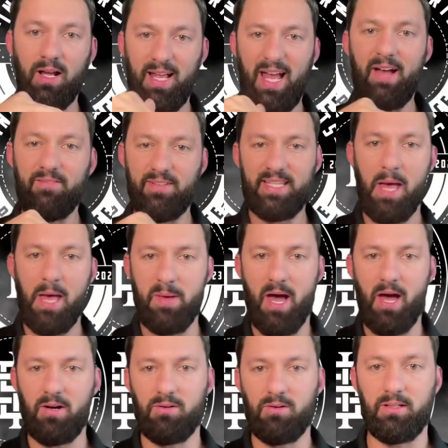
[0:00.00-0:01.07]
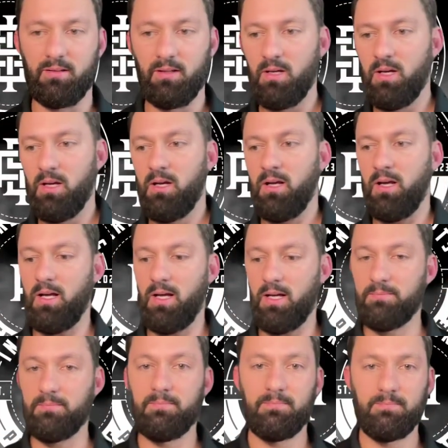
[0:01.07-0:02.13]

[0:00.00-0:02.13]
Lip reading: Having that battery, uh,